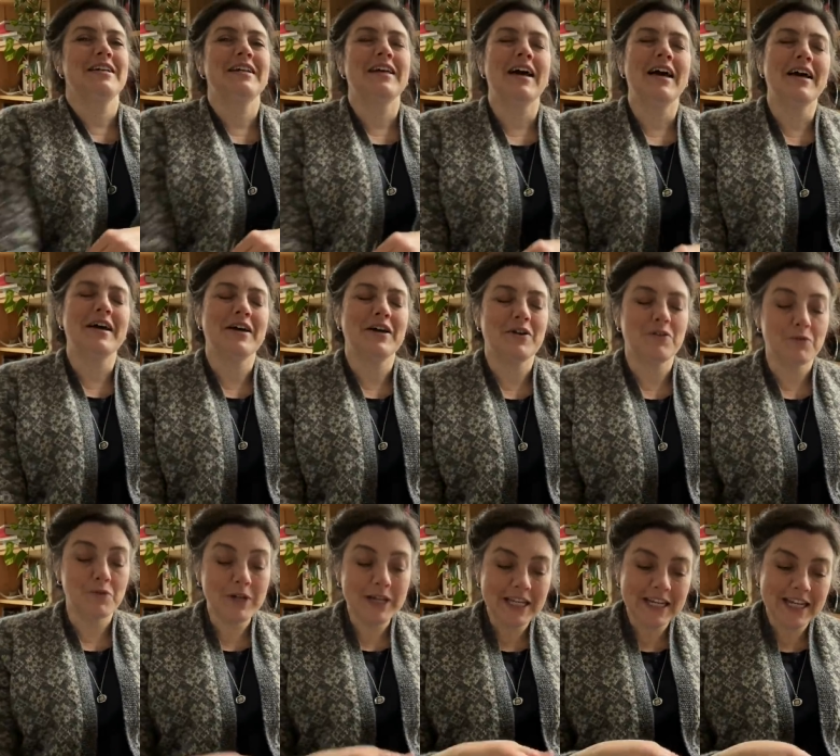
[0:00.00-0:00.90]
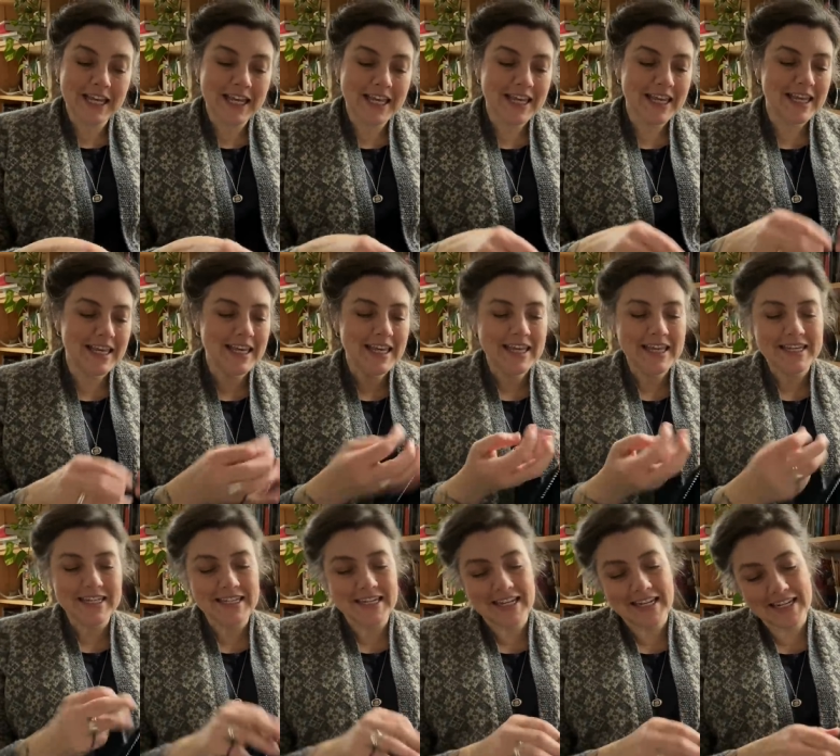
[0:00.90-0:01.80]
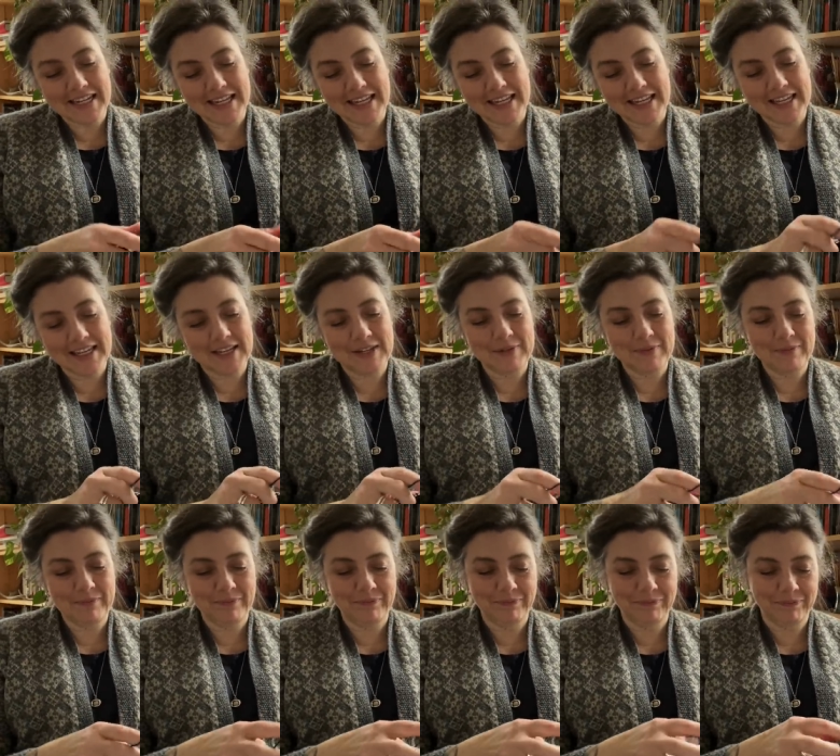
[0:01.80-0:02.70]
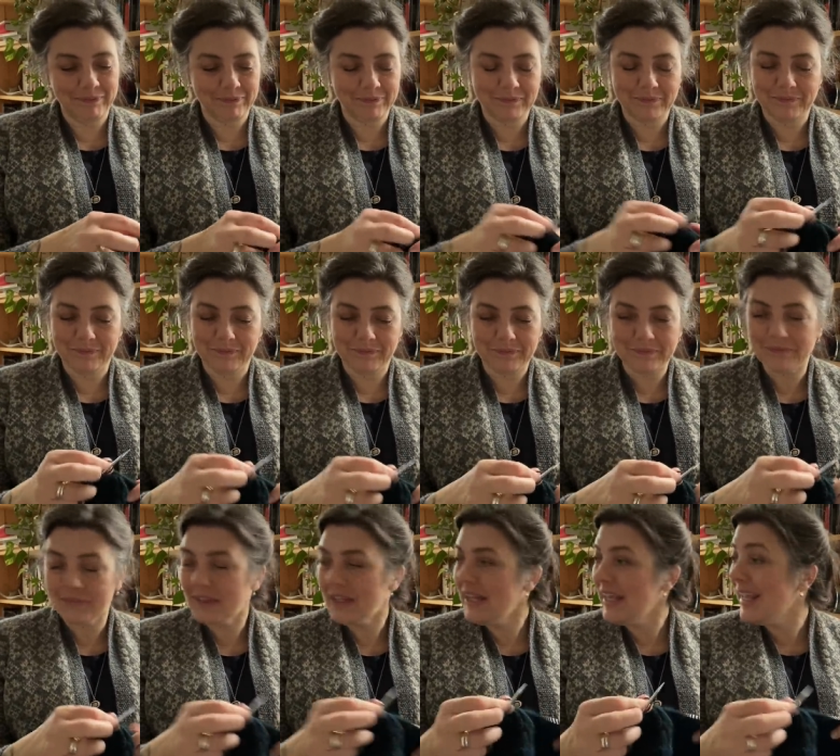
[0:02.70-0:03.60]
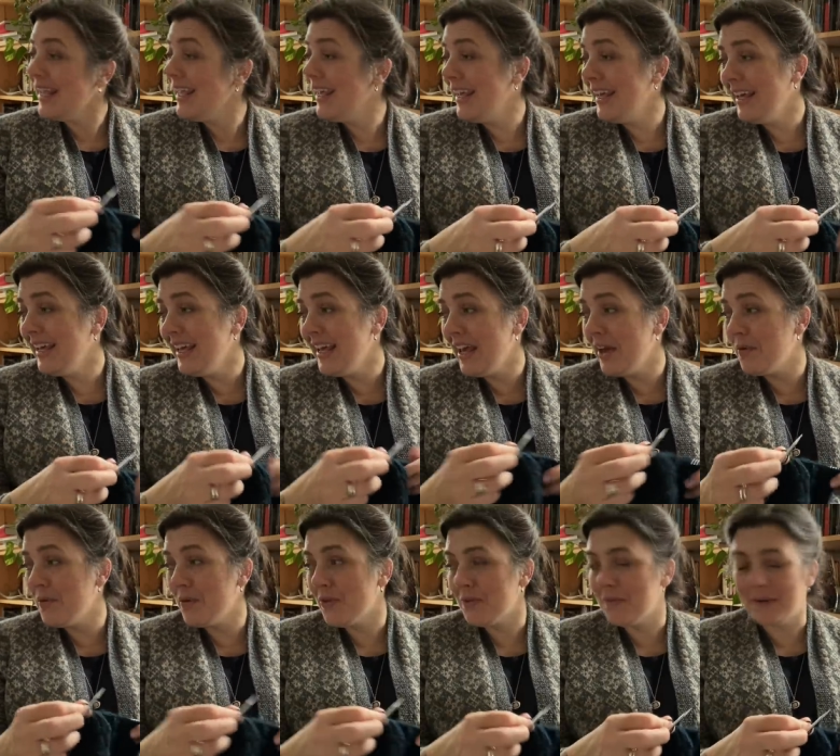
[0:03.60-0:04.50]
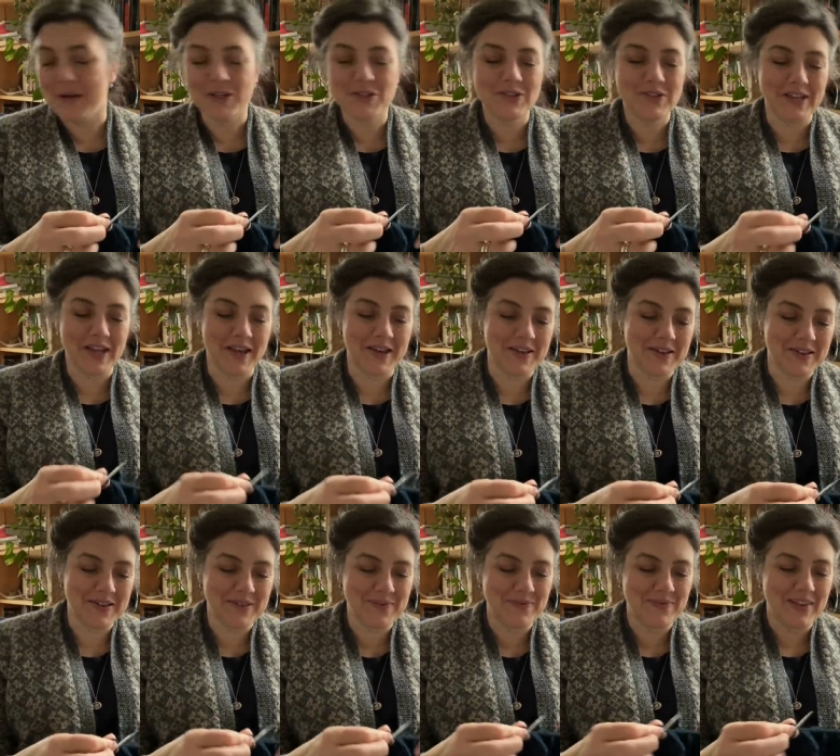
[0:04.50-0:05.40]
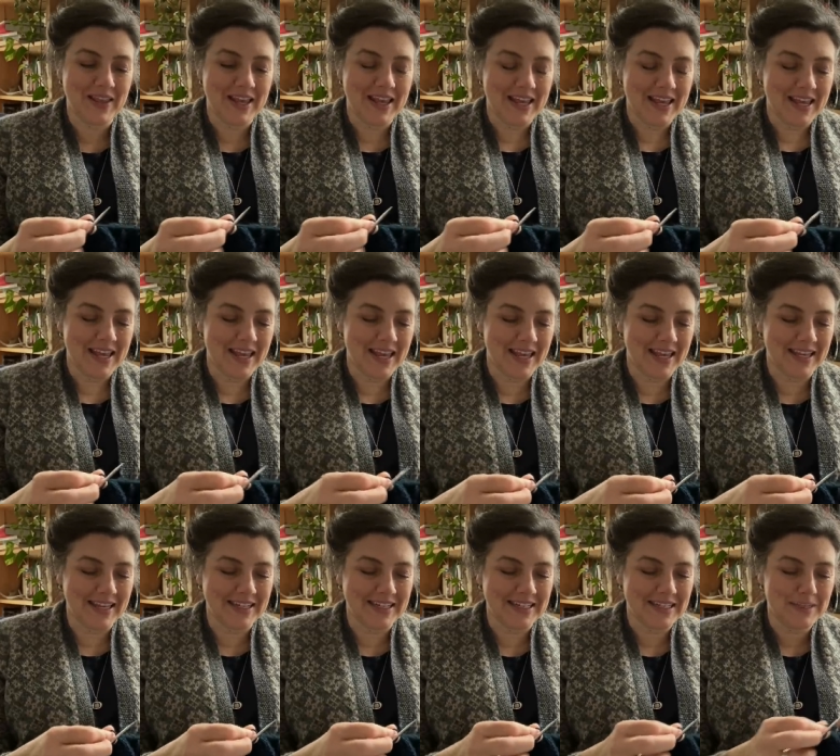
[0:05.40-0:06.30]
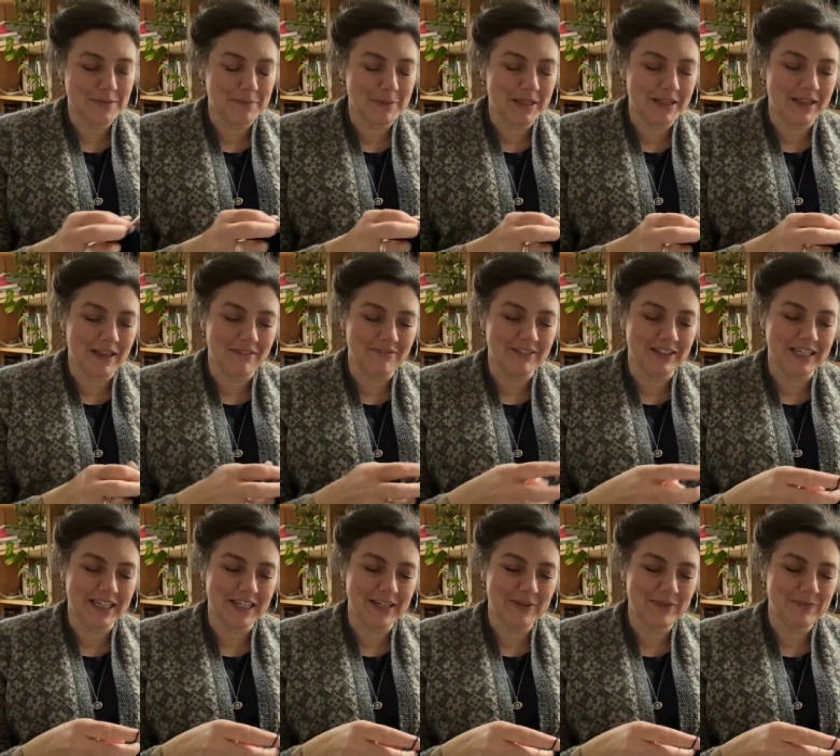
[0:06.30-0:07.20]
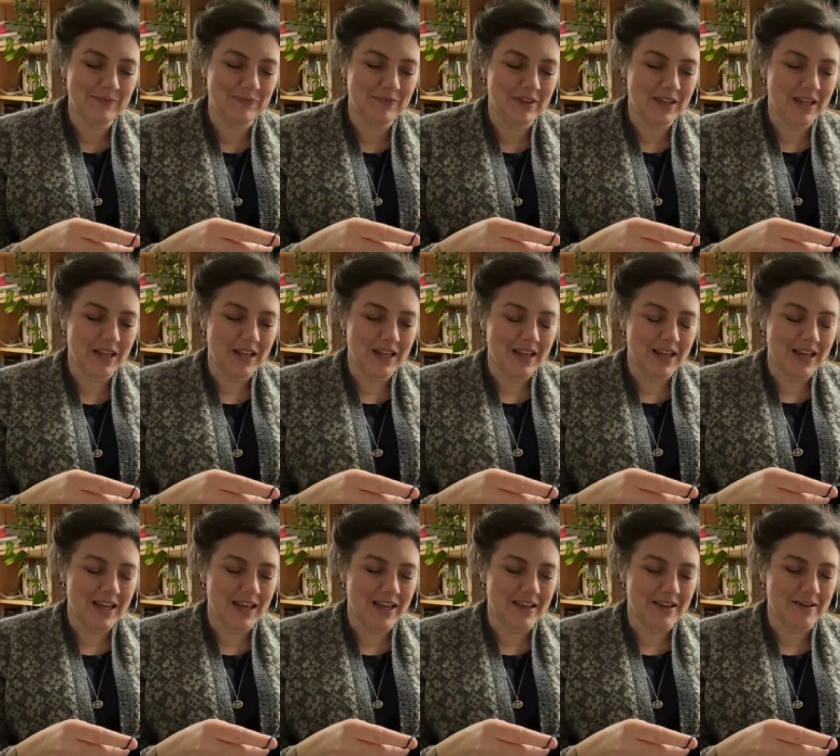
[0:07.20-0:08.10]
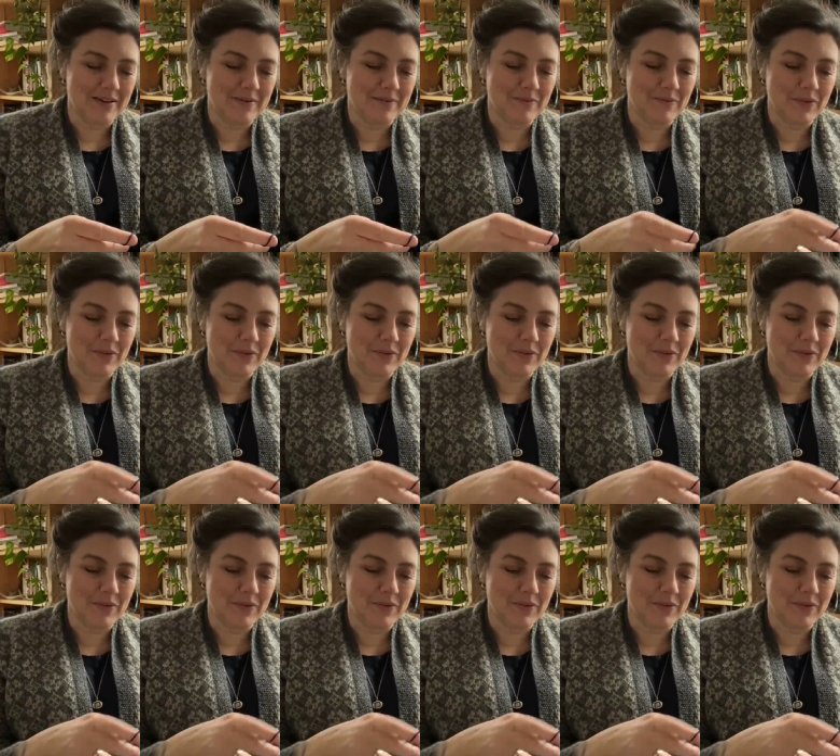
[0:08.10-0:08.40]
uh, reading, knitting, hanging out with Marcel, and it's been lovely. Um,